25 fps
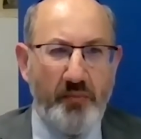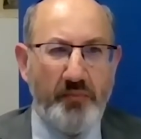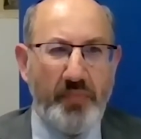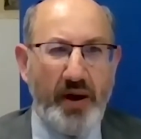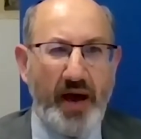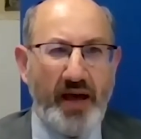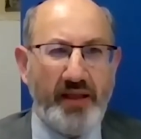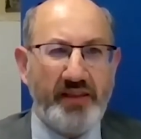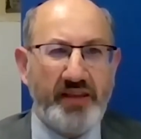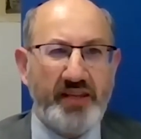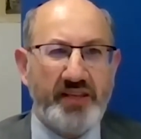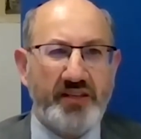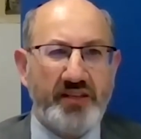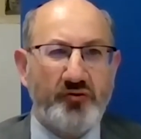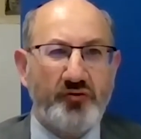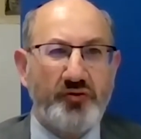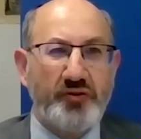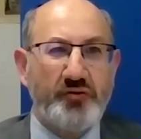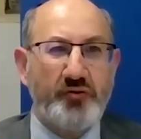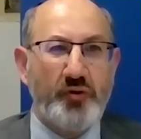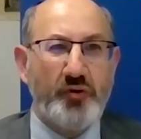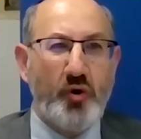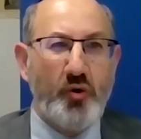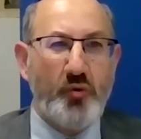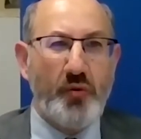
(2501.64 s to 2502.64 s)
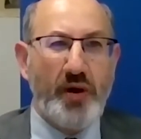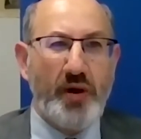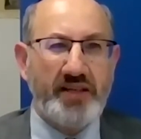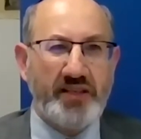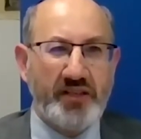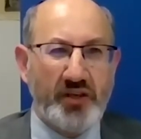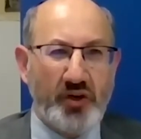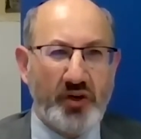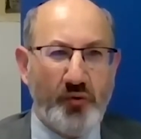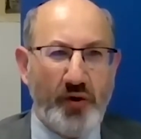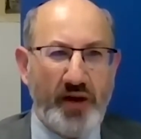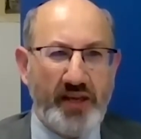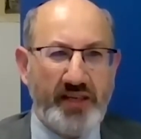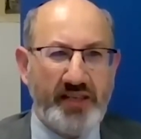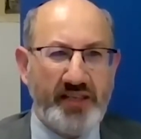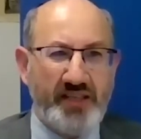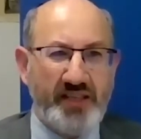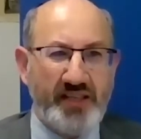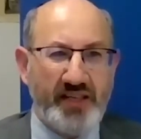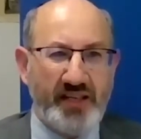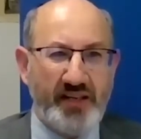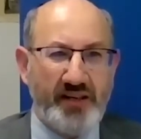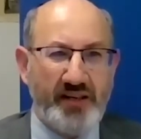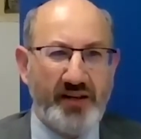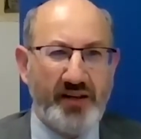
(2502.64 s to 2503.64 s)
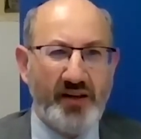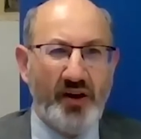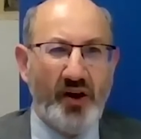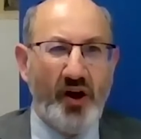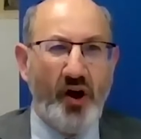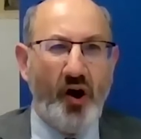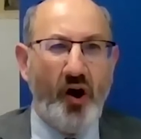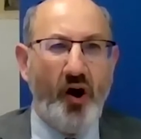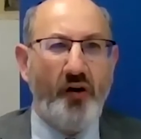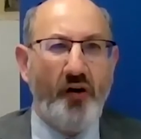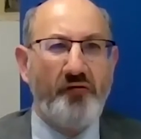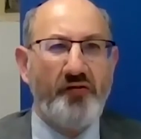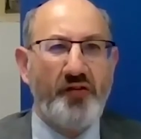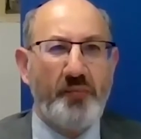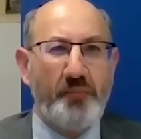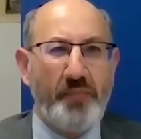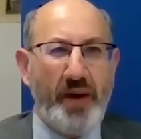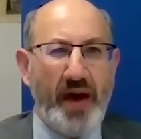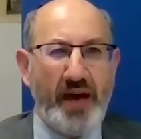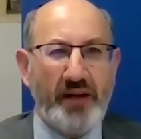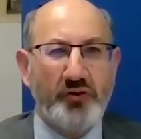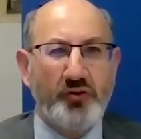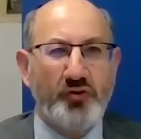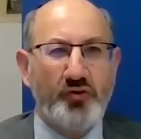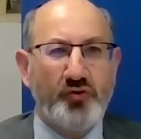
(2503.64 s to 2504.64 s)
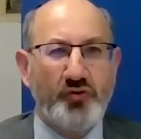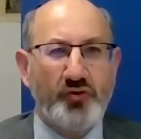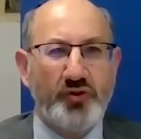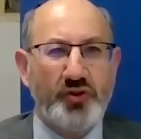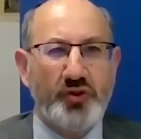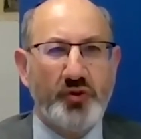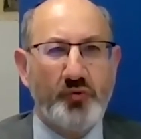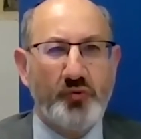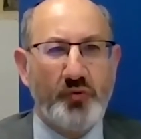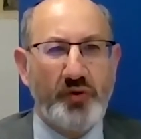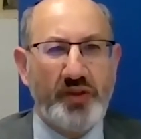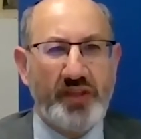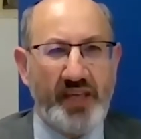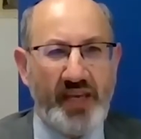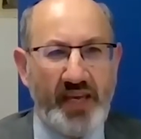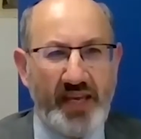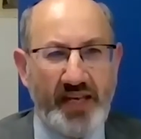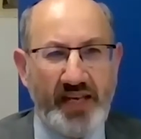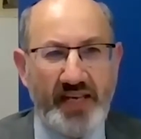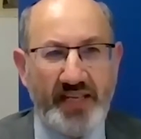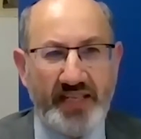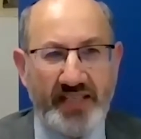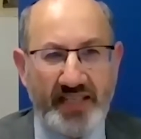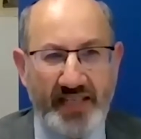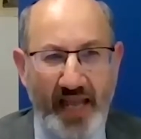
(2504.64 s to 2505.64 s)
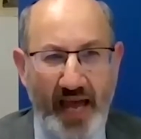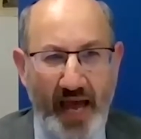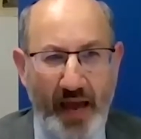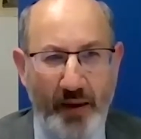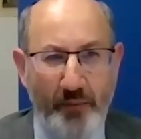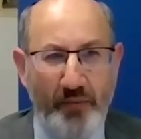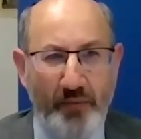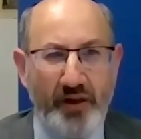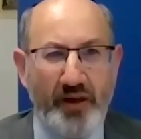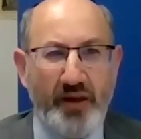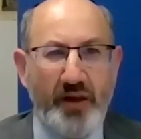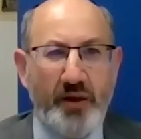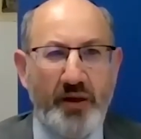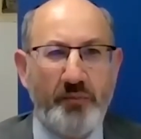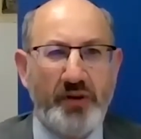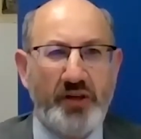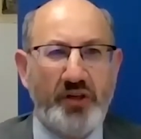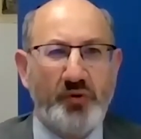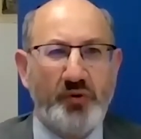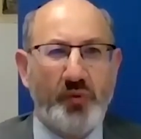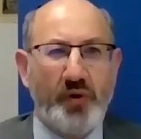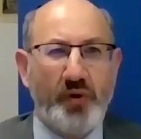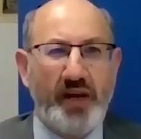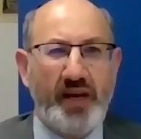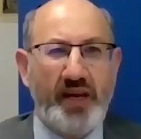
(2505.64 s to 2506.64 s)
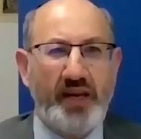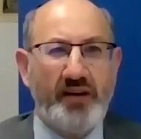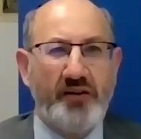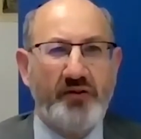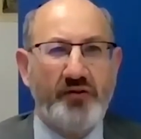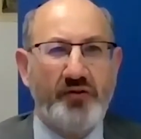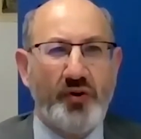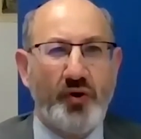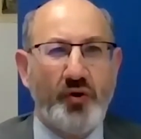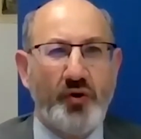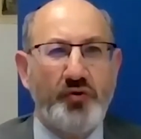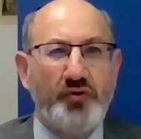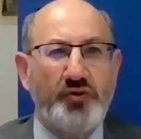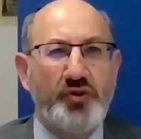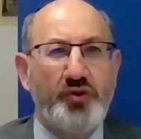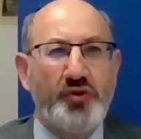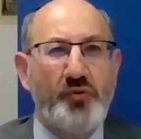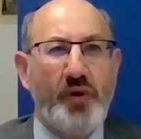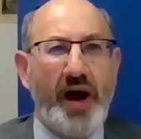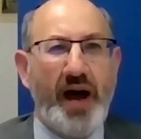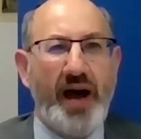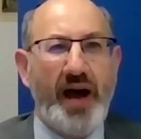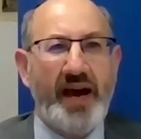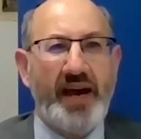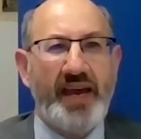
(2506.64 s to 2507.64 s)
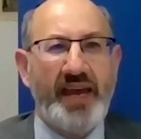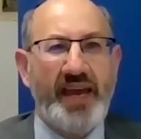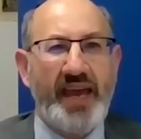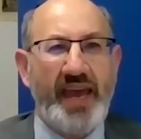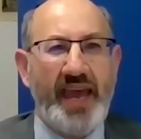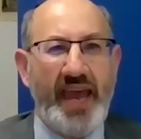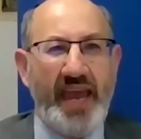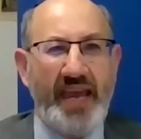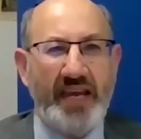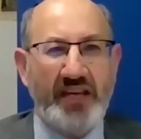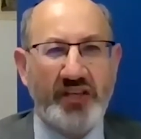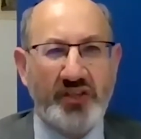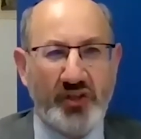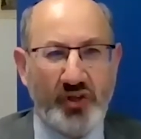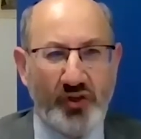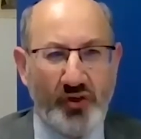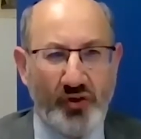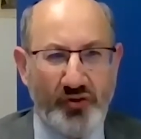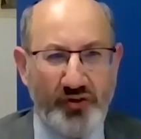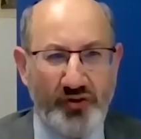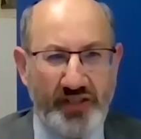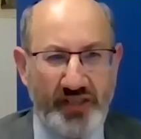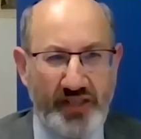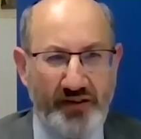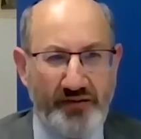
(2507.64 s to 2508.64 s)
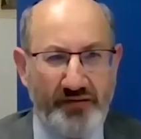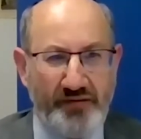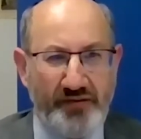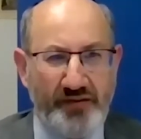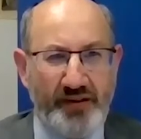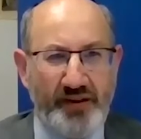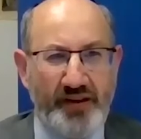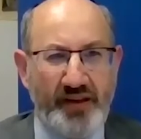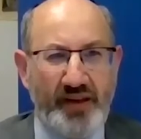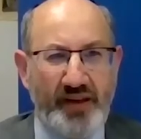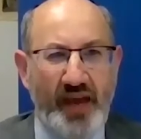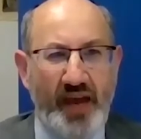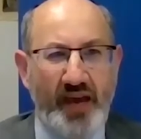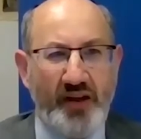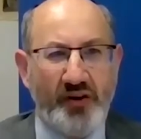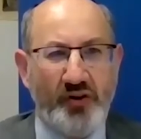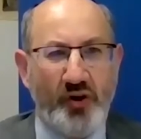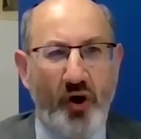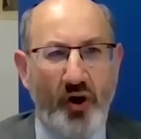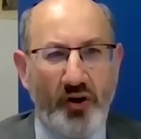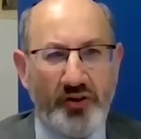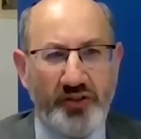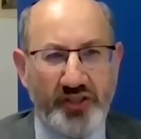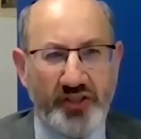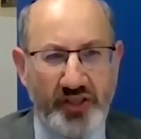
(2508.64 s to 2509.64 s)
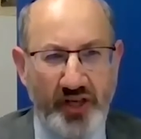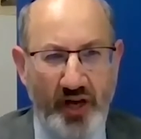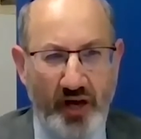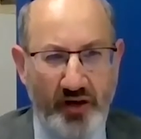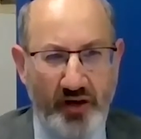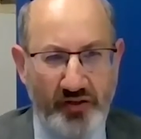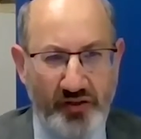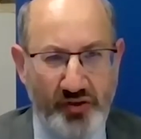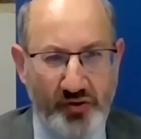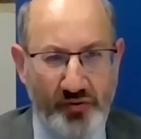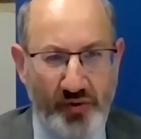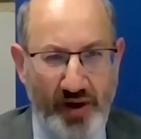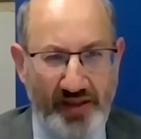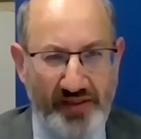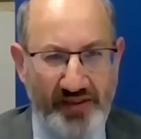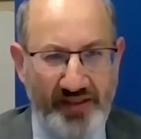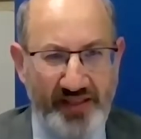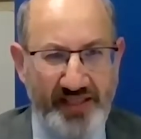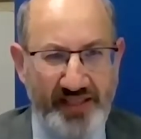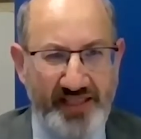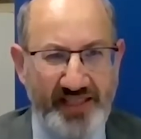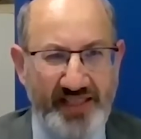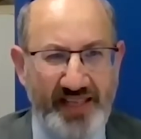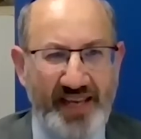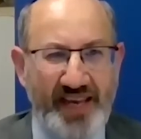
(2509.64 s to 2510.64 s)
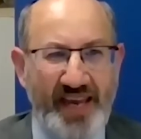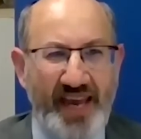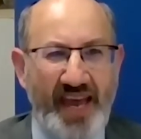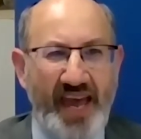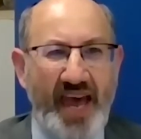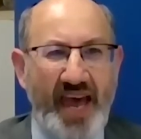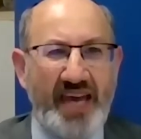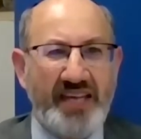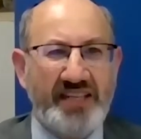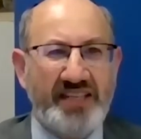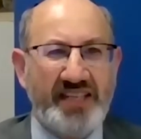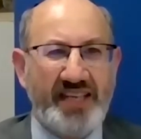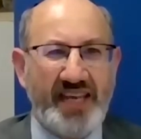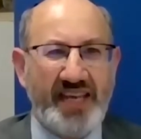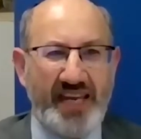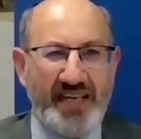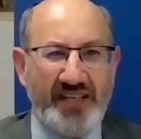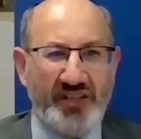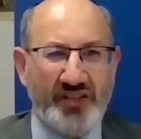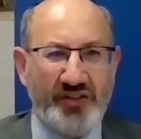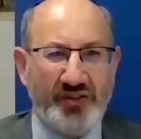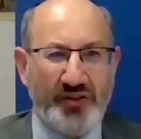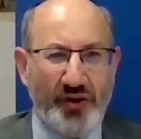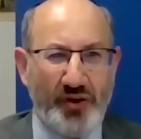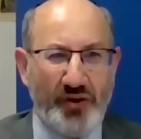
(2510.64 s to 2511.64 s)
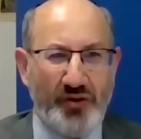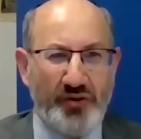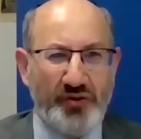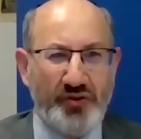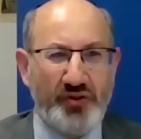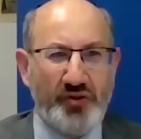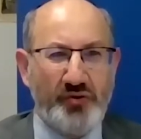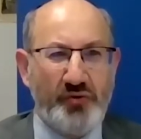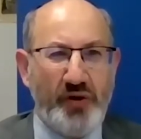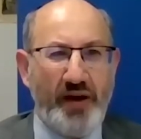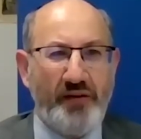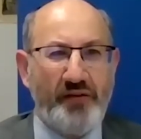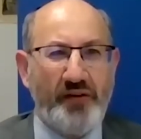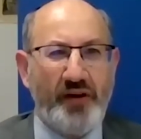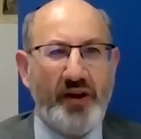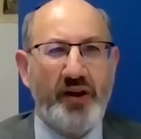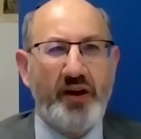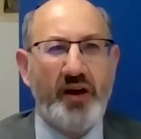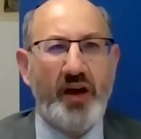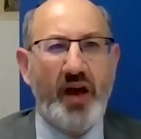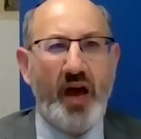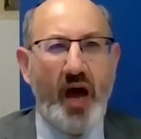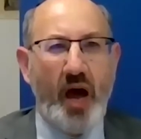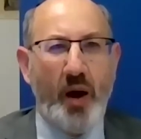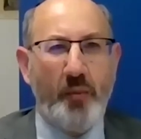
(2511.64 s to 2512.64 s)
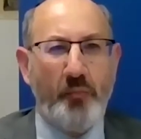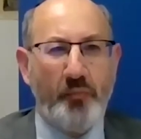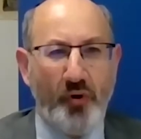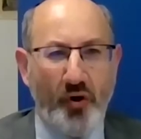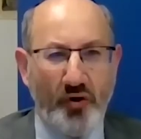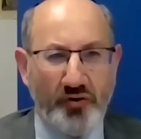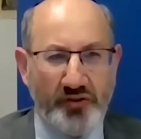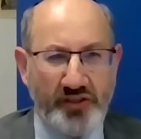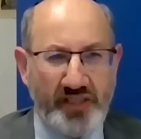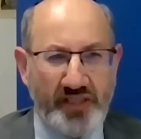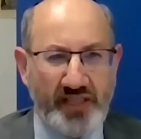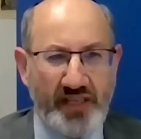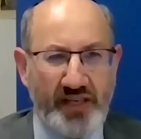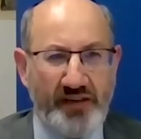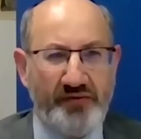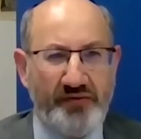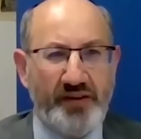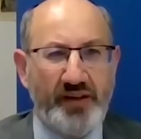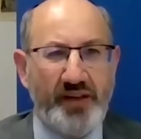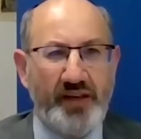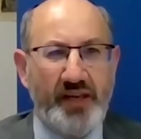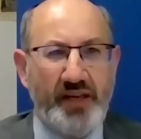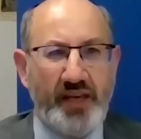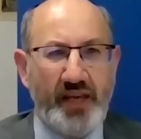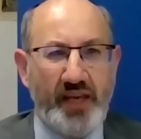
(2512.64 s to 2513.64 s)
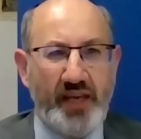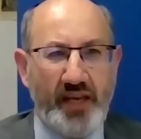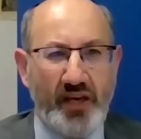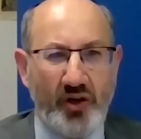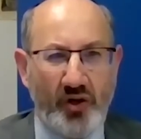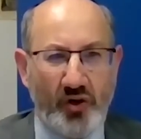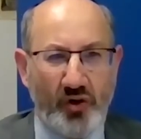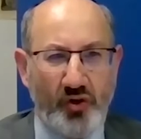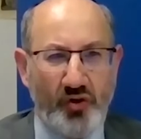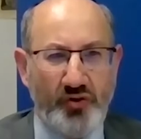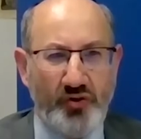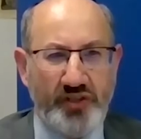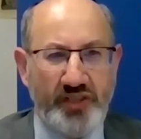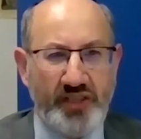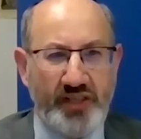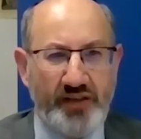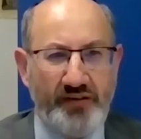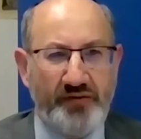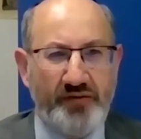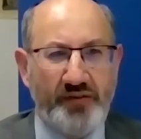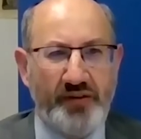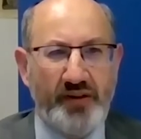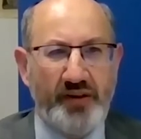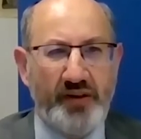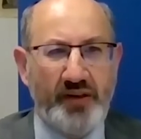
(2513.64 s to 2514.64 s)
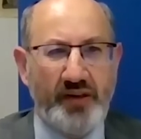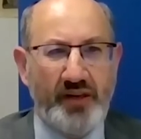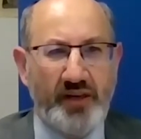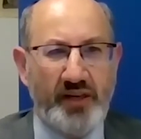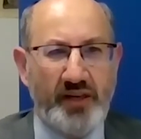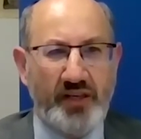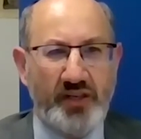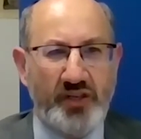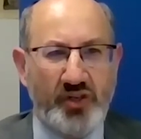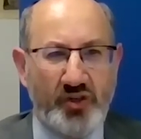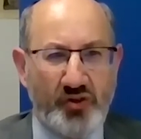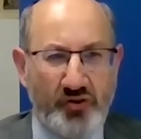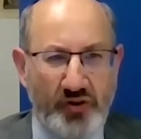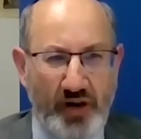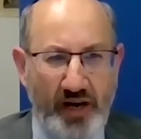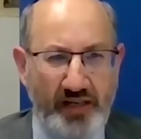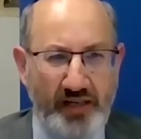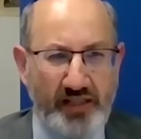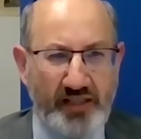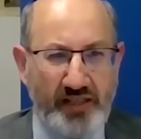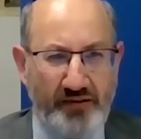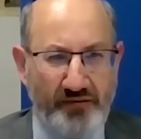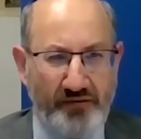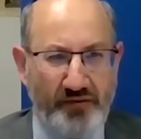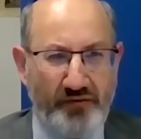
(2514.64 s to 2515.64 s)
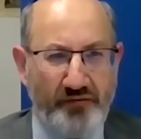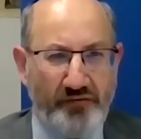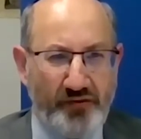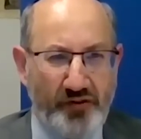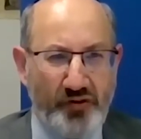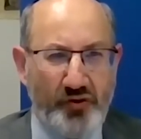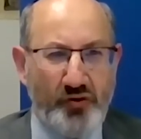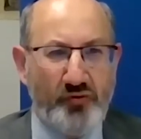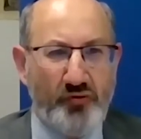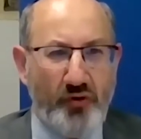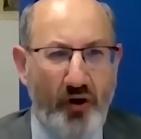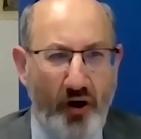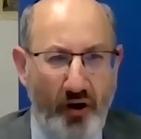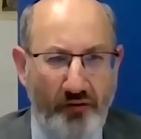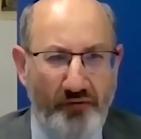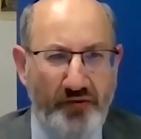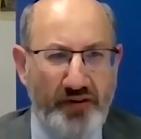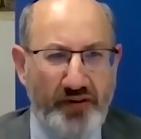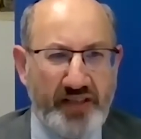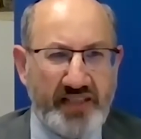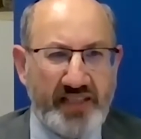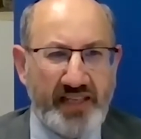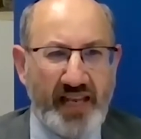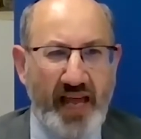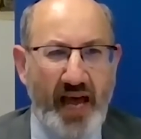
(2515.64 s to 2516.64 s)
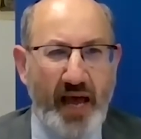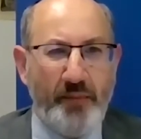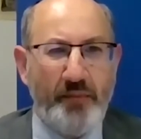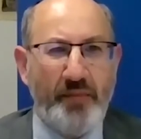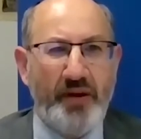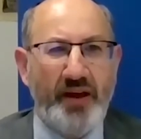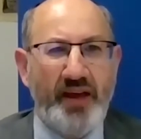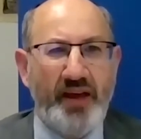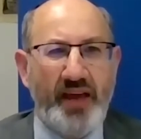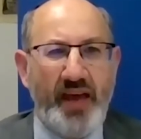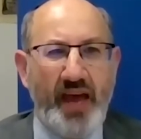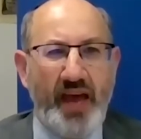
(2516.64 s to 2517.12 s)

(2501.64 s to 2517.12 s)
But there's also always a question of the battles within Islam between those who are exclusive and hostile to others, as against those who have a positive, inclusive, constructive view of Islam.